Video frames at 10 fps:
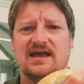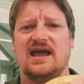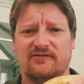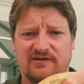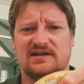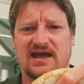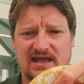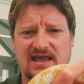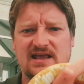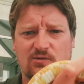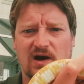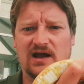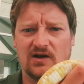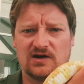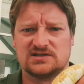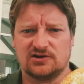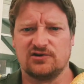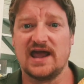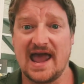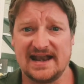every day, eat quite a lot to
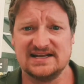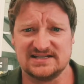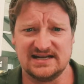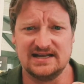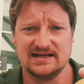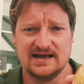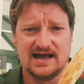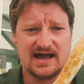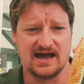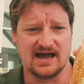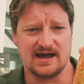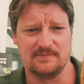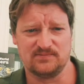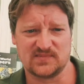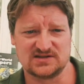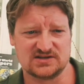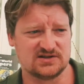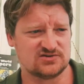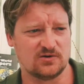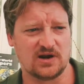create energy to
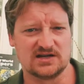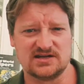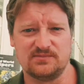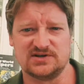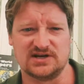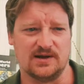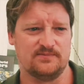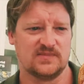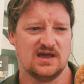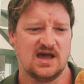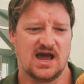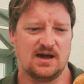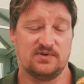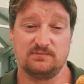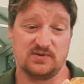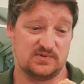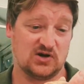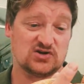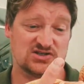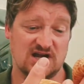control our temperature. But
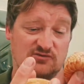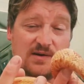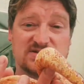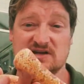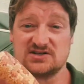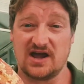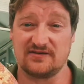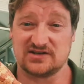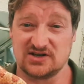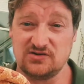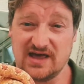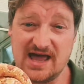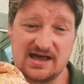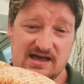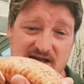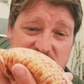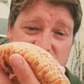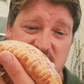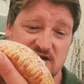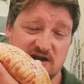because reptiles don't have to do that,
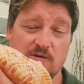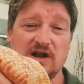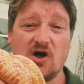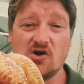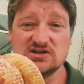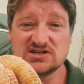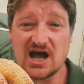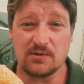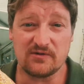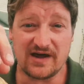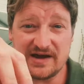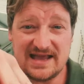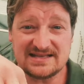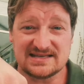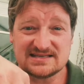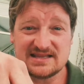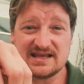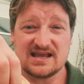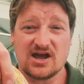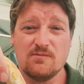they can go a long time without eating. So they
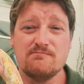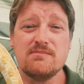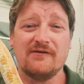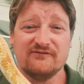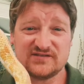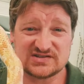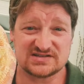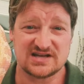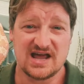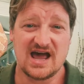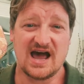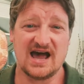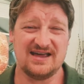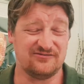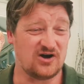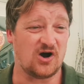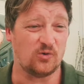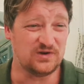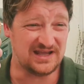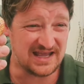can go months, if not a
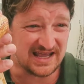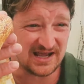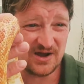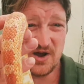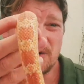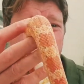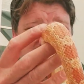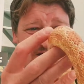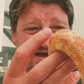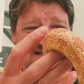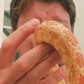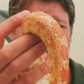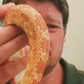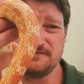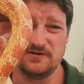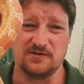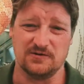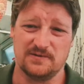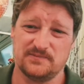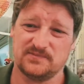whole year, without eating
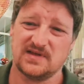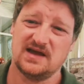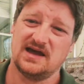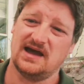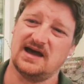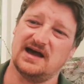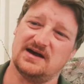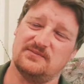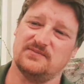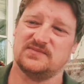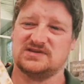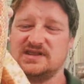food. So